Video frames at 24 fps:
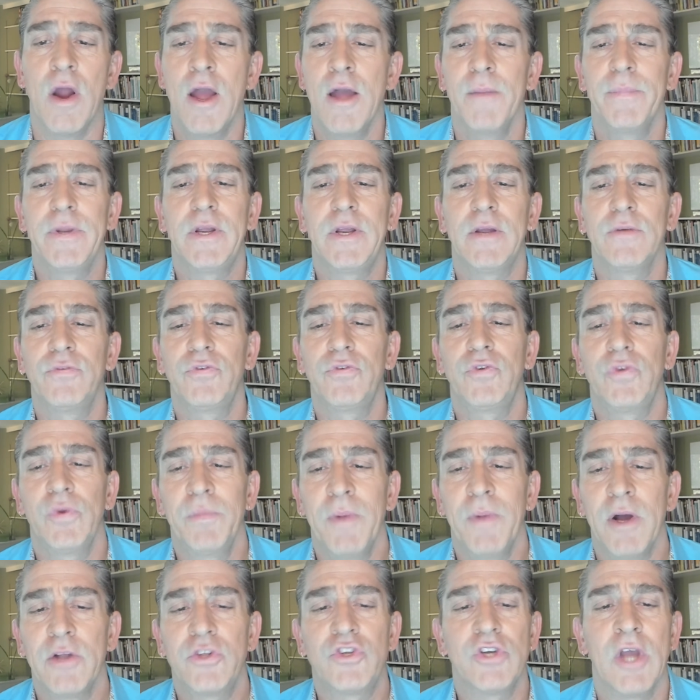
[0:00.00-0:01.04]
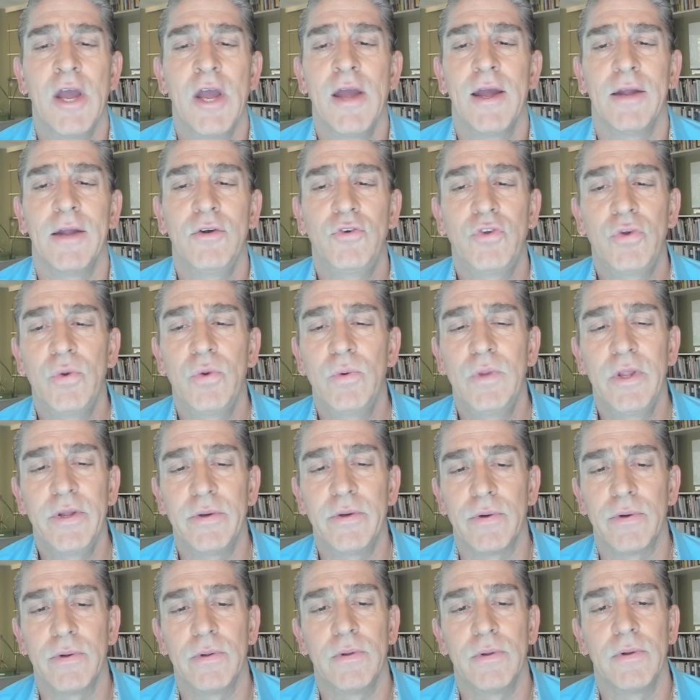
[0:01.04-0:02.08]
because too much and too
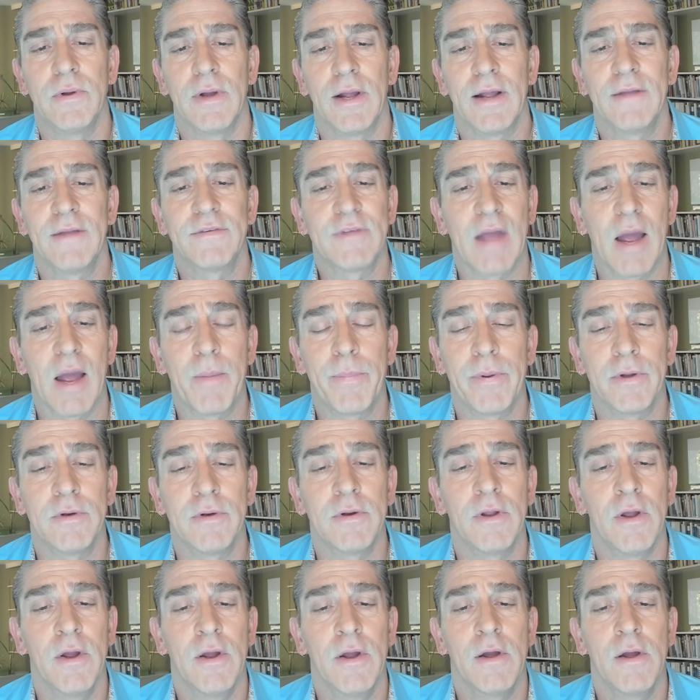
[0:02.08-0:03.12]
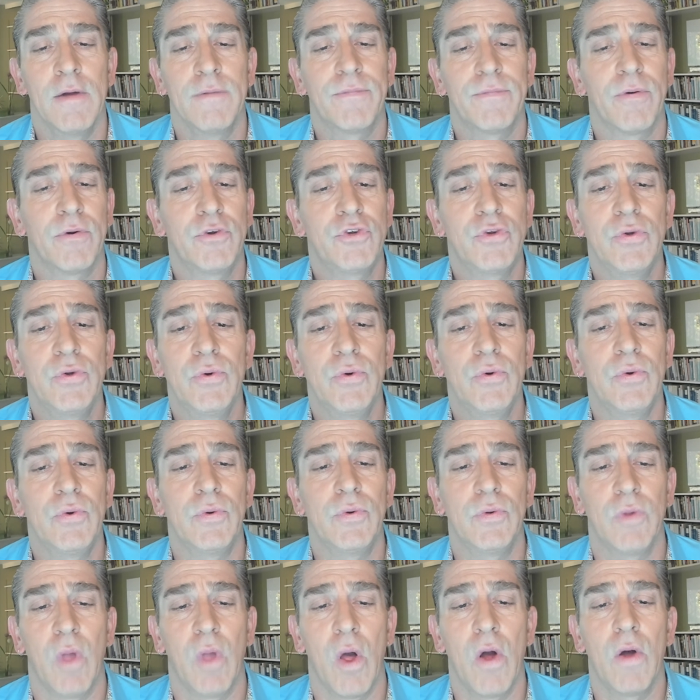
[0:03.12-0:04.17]
little has happened for too
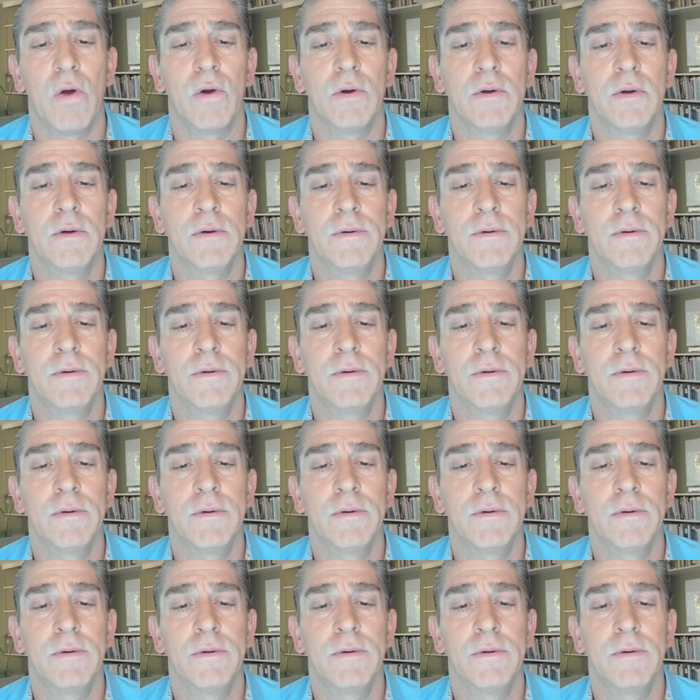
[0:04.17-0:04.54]
long.